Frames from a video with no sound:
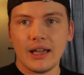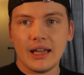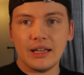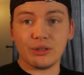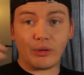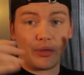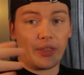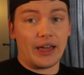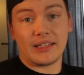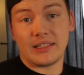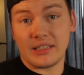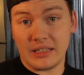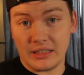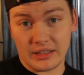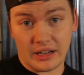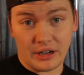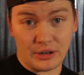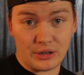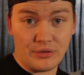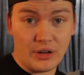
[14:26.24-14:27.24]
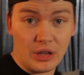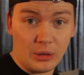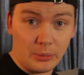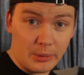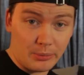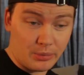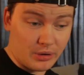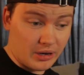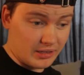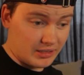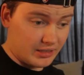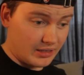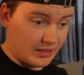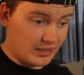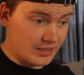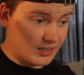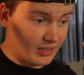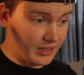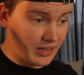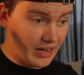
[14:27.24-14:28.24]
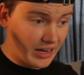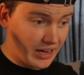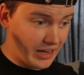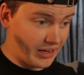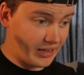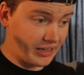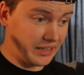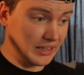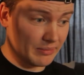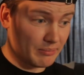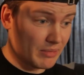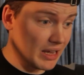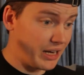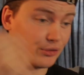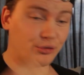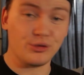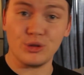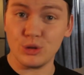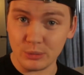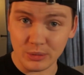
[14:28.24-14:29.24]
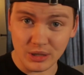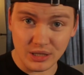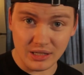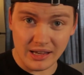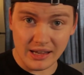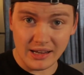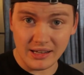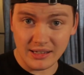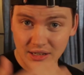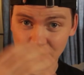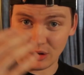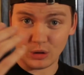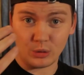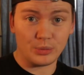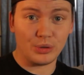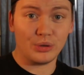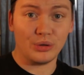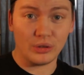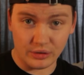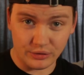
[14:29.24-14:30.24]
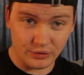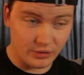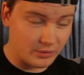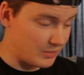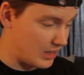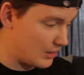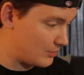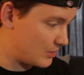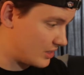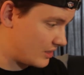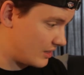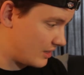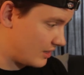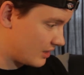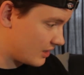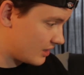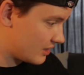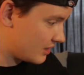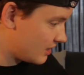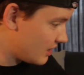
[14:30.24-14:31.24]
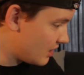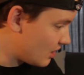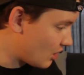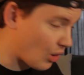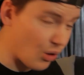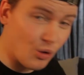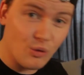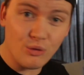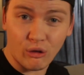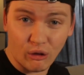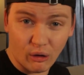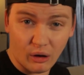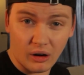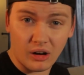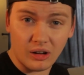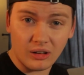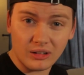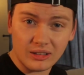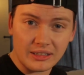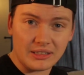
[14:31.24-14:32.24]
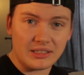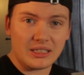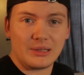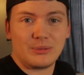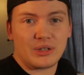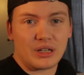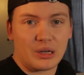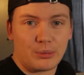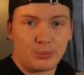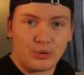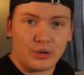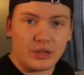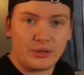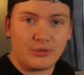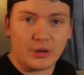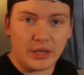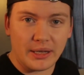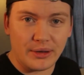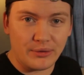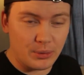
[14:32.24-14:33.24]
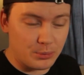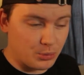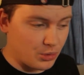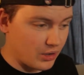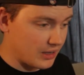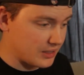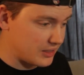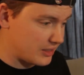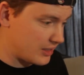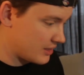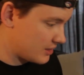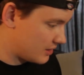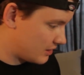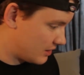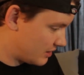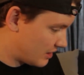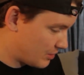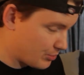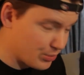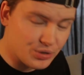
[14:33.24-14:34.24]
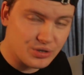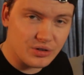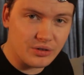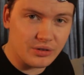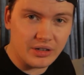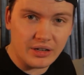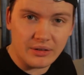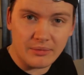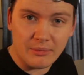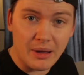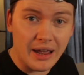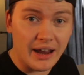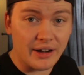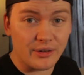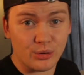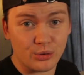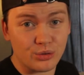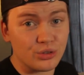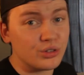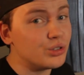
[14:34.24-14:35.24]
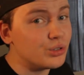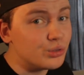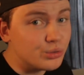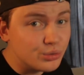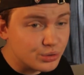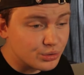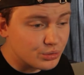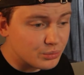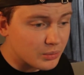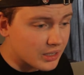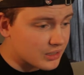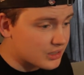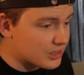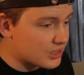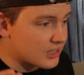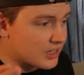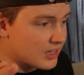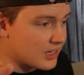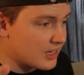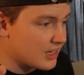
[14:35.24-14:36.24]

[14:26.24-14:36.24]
So that's the entire development process. You've made a few mistakes. I hope you learned from my mistakes. Overall, it seems like a pretty forgiving process. The temperature didn't matter too much.